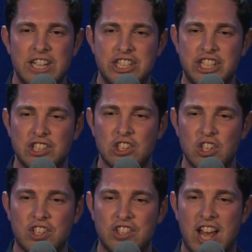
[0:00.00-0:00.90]
She
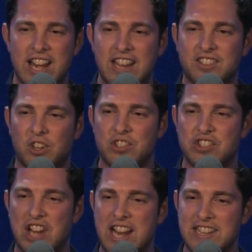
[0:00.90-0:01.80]
looks at it and starts
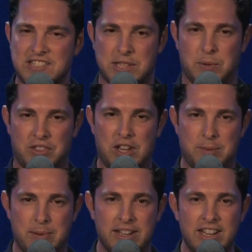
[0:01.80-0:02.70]
dancing with him.